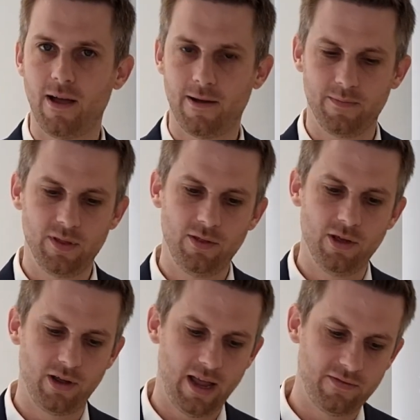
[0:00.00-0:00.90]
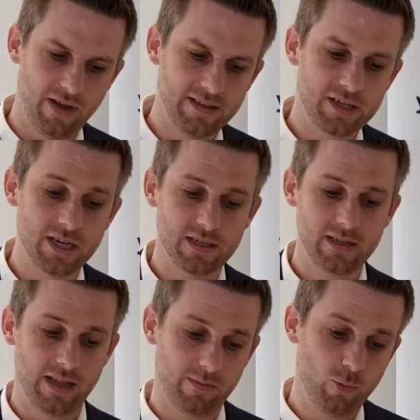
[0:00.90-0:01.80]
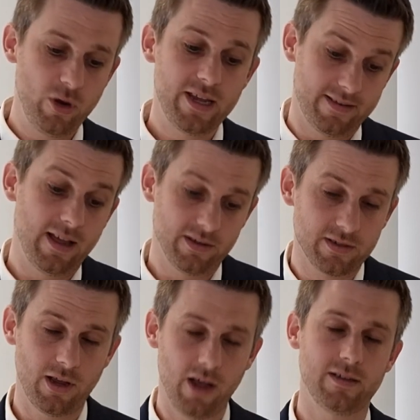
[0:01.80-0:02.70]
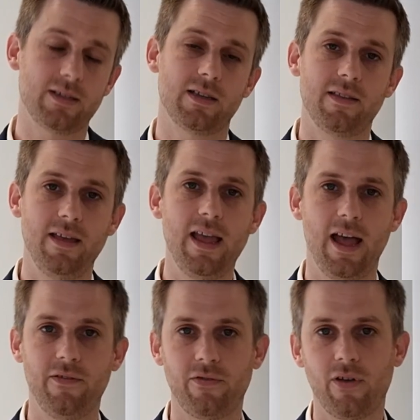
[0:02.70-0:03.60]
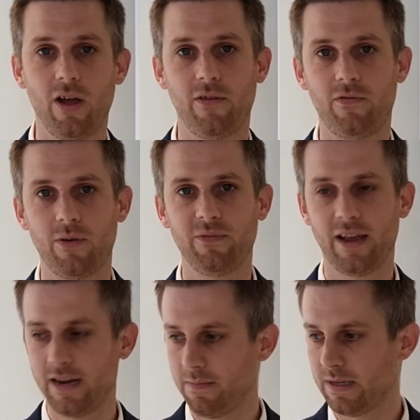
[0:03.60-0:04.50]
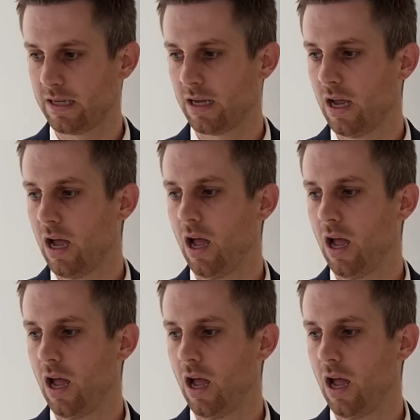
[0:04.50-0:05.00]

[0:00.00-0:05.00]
the advantages that Bouygues tells us they have from SynaptiQ.